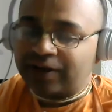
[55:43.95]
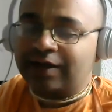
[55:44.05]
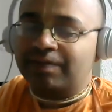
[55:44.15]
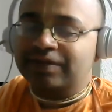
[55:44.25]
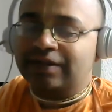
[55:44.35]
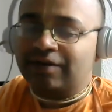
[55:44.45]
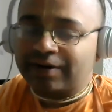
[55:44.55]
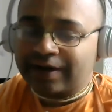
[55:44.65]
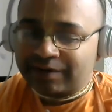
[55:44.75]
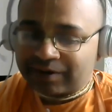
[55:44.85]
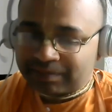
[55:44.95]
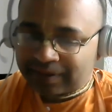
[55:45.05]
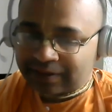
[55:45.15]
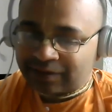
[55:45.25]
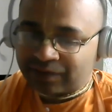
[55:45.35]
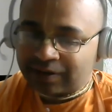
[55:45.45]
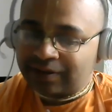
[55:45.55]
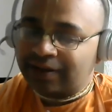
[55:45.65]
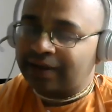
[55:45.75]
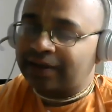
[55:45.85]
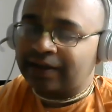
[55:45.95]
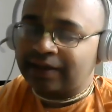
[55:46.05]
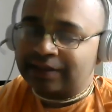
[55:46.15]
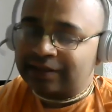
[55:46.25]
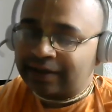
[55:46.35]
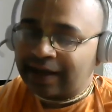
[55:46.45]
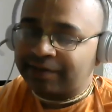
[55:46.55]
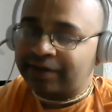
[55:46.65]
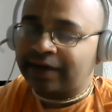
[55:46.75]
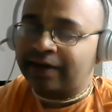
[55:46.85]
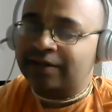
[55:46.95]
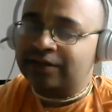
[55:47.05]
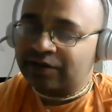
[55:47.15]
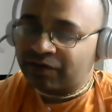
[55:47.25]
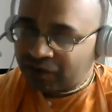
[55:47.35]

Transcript: he comes in contact with material world, he doesn't have the tendency of